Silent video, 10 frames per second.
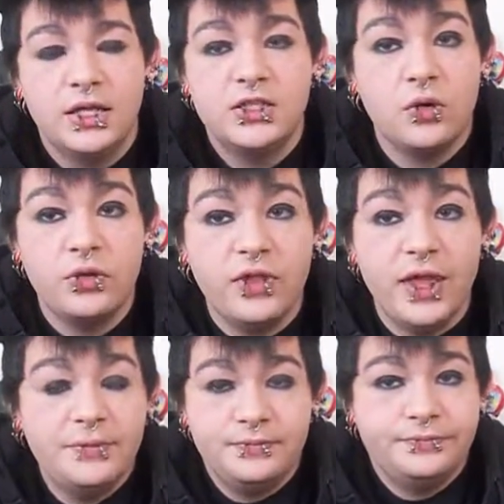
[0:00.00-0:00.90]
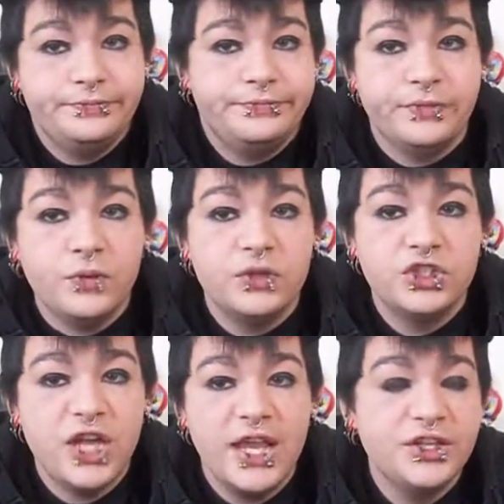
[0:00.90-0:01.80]
I told her that it
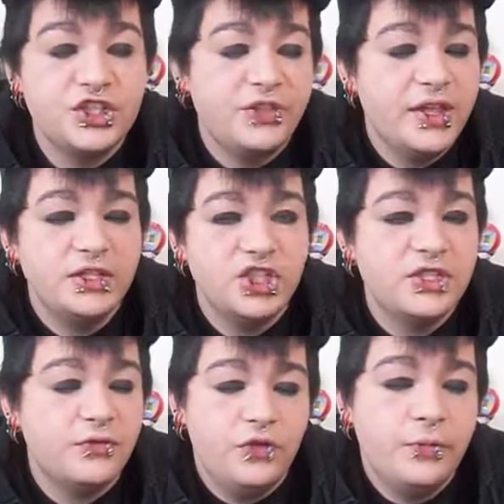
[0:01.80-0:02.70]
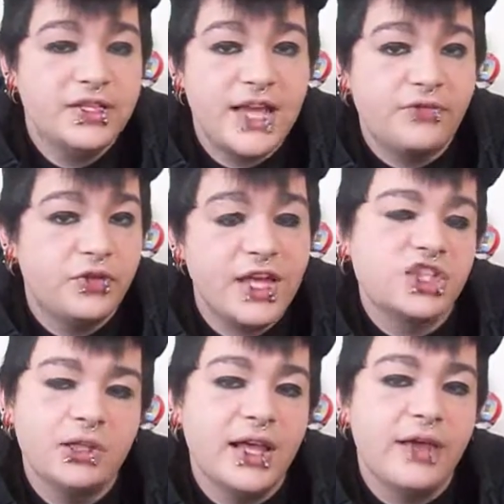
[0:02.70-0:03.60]
wouldn't change, and then just a few months after
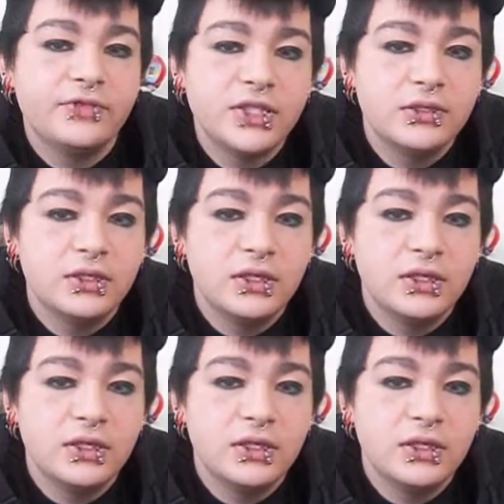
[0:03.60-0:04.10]
that, she left.